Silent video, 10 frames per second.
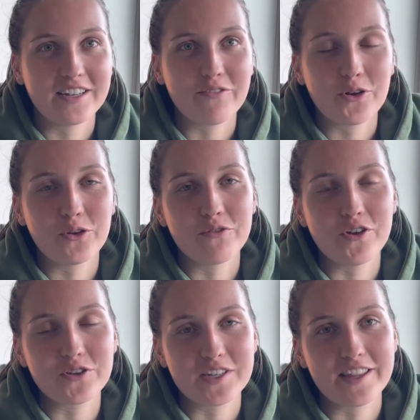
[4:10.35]
I've got
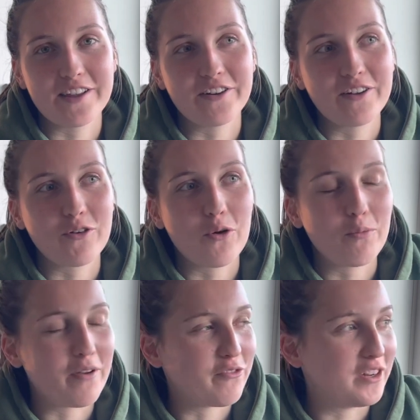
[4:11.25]
university there and I've got all
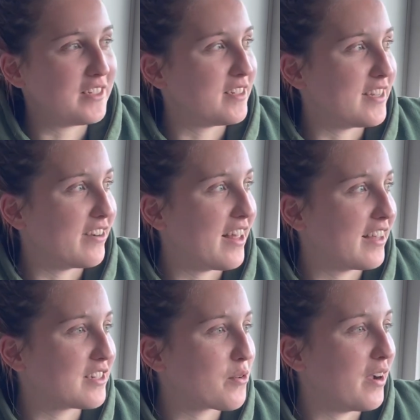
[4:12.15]
my friends there, and I
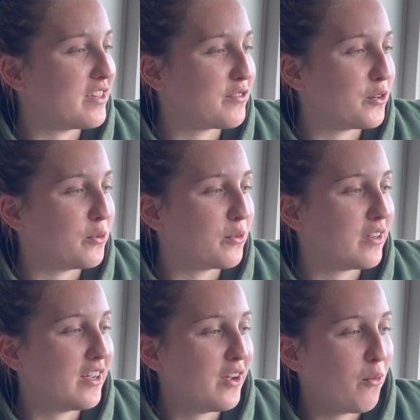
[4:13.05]
think it's quite difficult
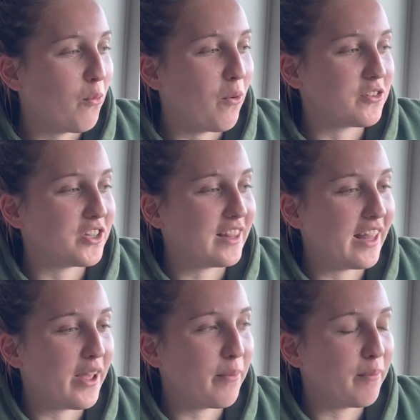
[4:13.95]
watching
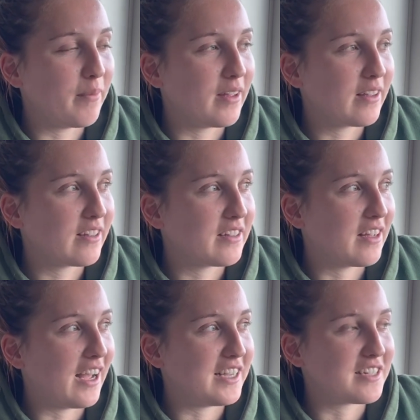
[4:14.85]
them,
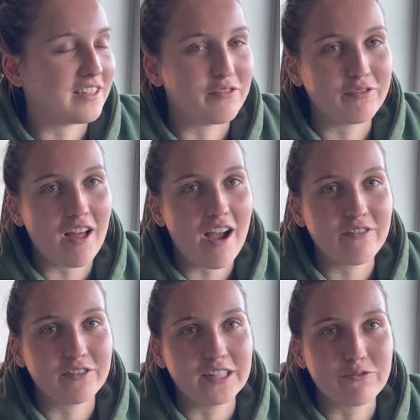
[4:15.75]
I guess, live
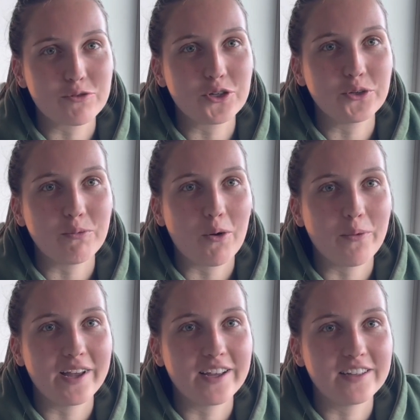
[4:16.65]
life in level 2 while
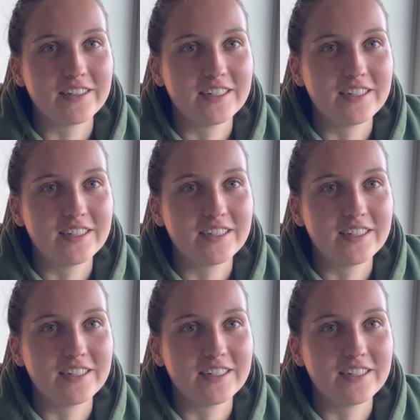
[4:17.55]
we're